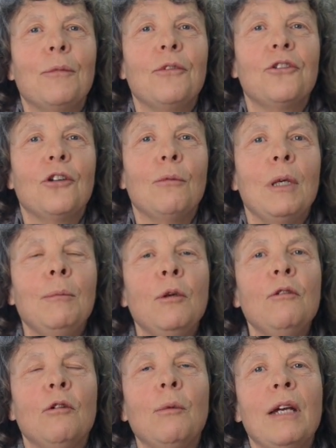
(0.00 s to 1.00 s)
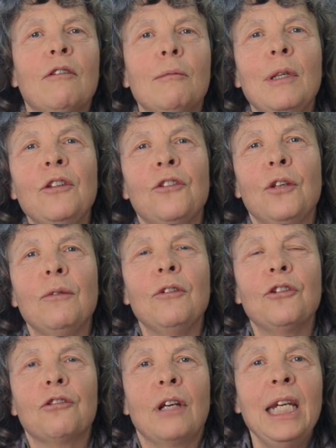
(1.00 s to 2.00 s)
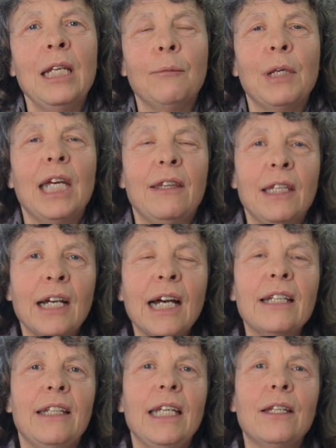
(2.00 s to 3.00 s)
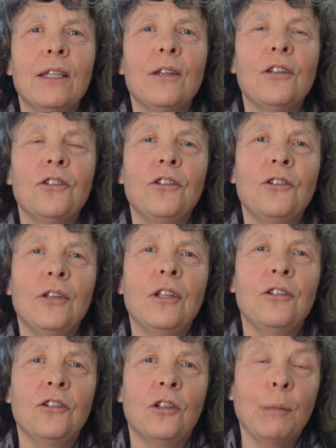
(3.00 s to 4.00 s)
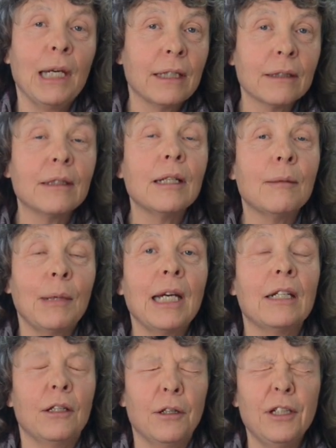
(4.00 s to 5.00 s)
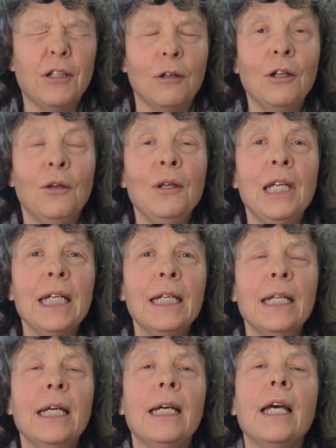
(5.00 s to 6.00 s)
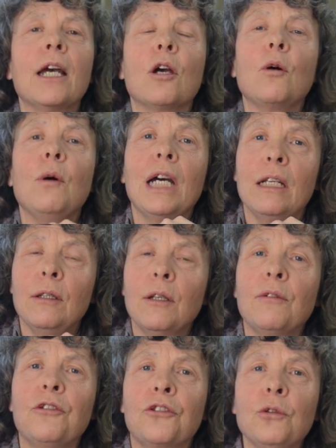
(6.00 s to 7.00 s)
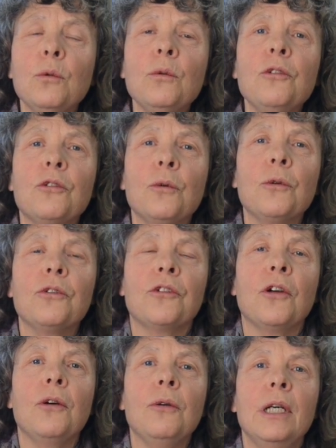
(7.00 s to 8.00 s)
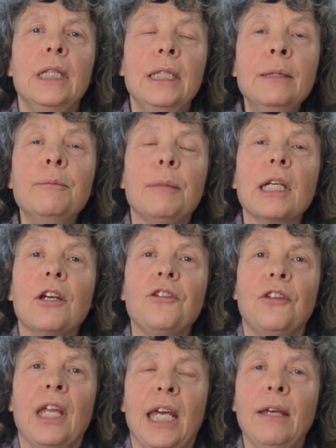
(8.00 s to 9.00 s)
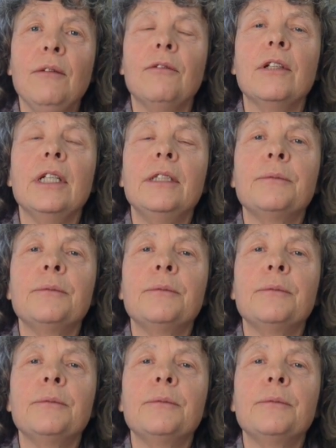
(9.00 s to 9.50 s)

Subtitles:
So we move away from in-service training. We get the idea that this is about learning. Quite a lot of schools also, because they have